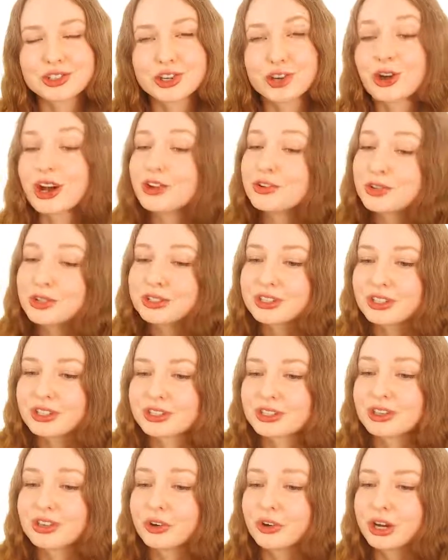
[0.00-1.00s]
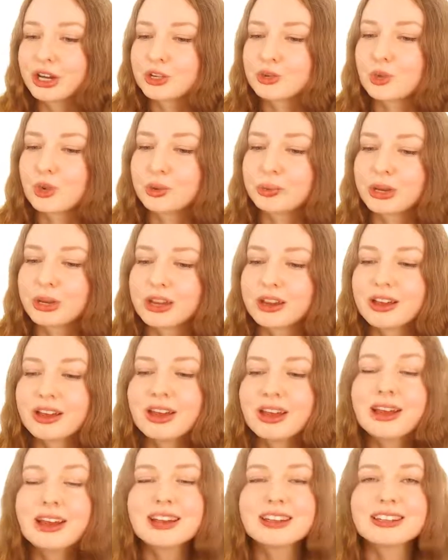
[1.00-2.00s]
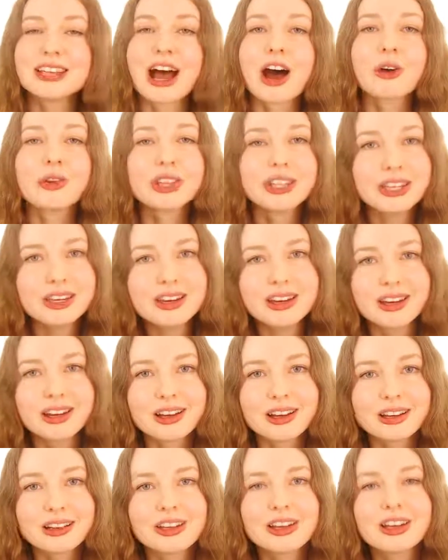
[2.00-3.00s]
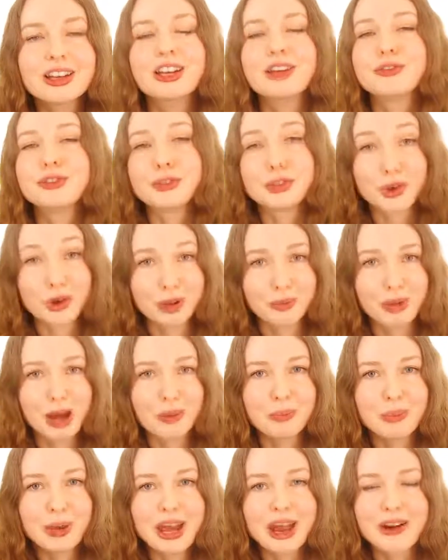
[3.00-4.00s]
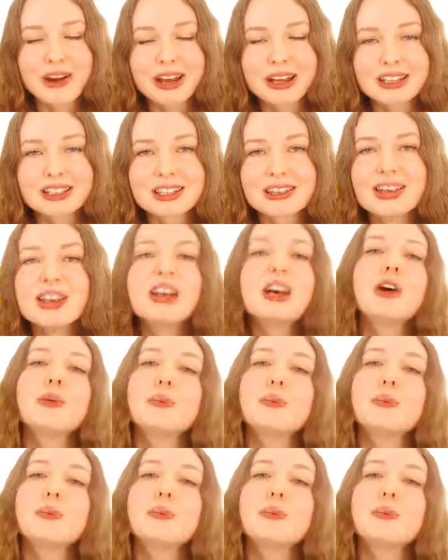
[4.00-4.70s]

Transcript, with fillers: So one hundred sixty degrees would be down here if you're talking about bearings.